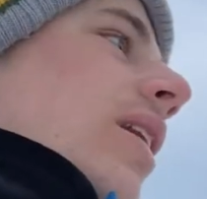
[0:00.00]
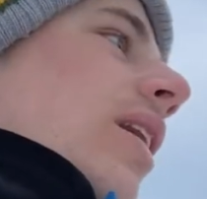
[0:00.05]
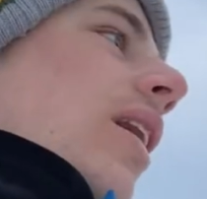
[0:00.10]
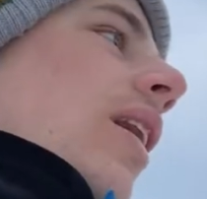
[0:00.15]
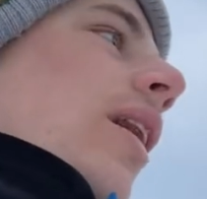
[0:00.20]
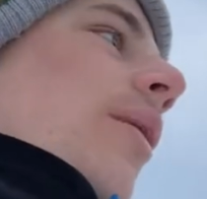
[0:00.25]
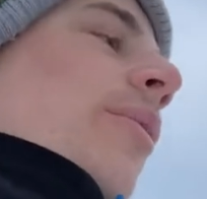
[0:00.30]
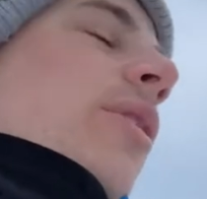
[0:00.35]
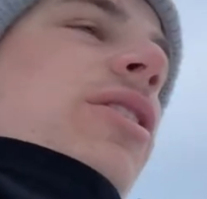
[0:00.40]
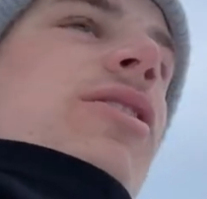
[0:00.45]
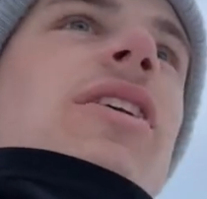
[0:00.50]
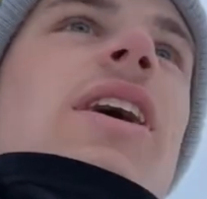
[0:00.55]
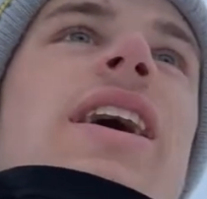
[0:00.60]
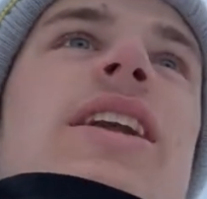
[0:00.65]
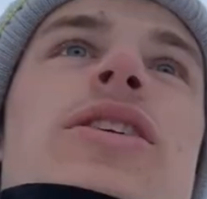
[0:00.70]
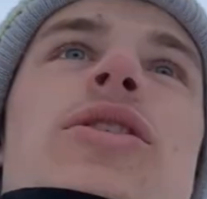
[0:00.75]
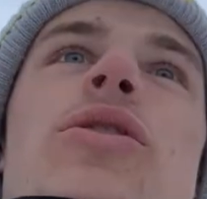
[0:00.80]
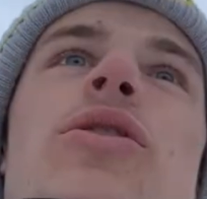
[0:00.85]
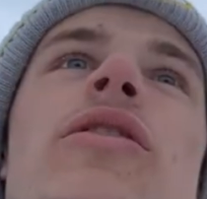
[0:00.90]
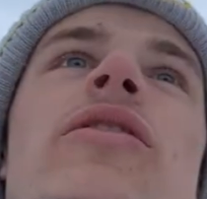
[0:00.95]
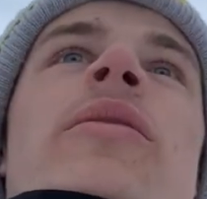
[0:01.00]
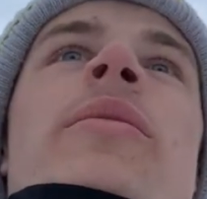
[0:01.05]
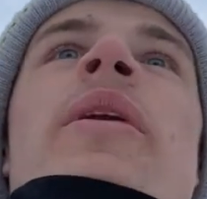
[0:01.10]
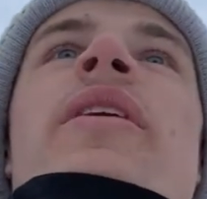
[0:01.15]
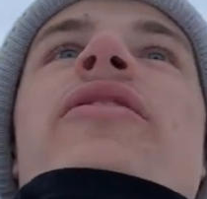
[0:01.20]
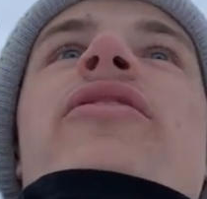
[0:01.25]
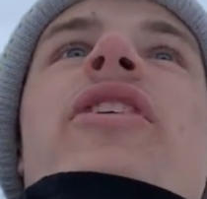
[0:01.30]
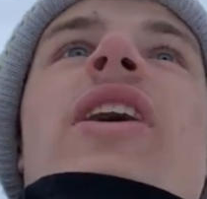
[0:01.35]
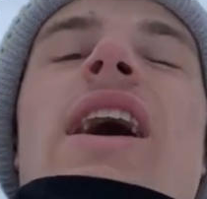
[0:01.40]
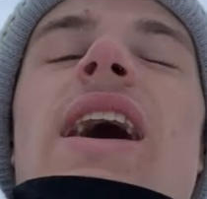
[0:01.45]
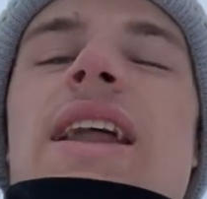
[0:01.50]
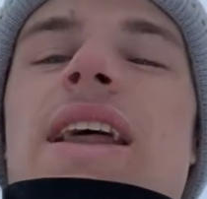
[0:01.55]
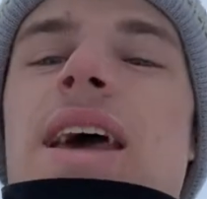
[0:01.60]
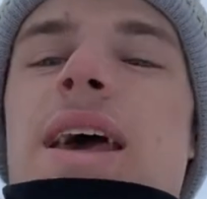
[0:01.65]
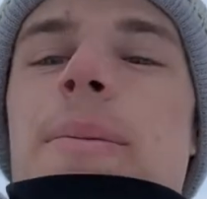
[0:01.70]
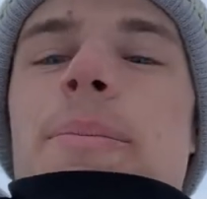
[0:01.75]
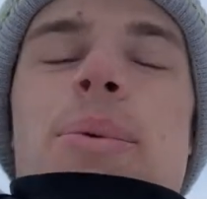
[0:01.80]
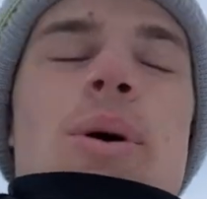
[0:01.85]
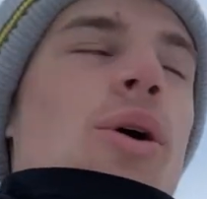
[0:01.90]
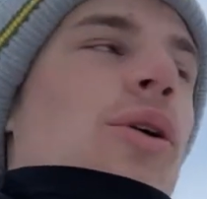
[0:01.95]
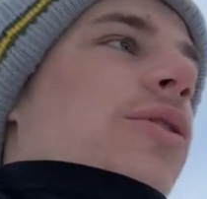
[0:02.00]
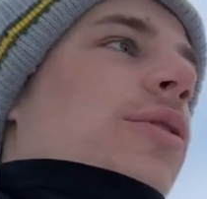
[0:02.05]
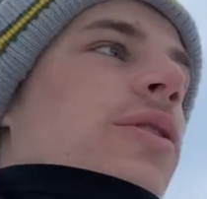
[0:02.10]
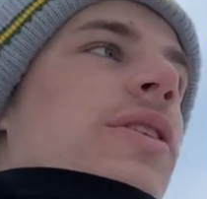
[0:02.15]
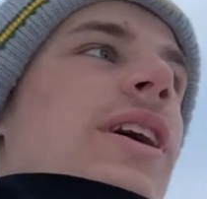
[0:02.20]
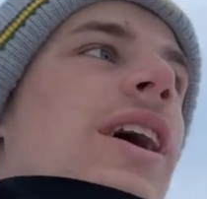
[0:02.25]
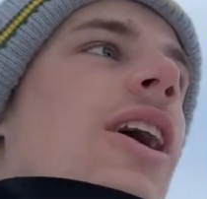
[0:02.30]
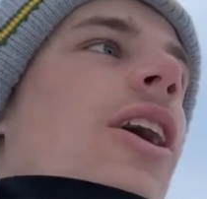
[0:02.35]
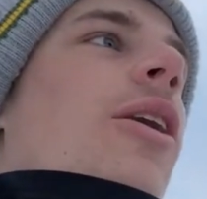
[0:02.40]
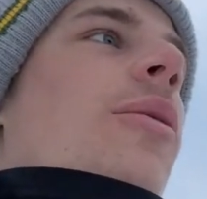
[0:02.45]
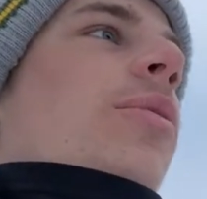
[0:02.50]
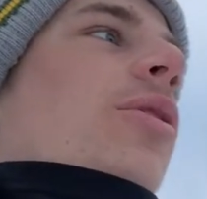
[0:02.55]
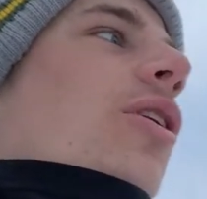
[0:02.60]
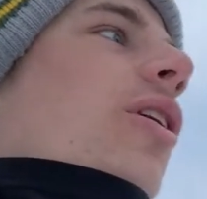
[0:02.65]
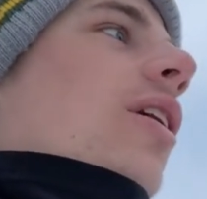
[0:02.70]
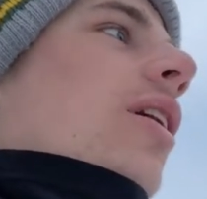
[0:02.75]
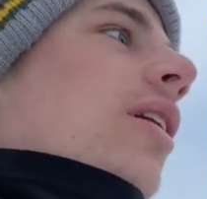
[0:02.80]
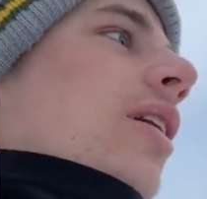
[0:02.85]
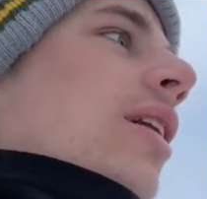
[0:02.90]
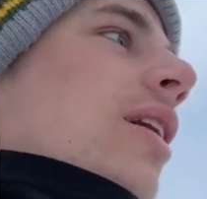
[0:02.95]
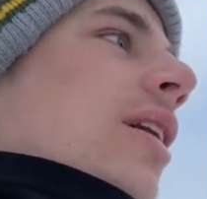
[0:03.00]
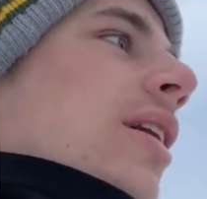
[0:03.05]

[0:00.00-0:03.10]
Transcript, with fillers: Um, we tried two of them on Friday, both are terrible.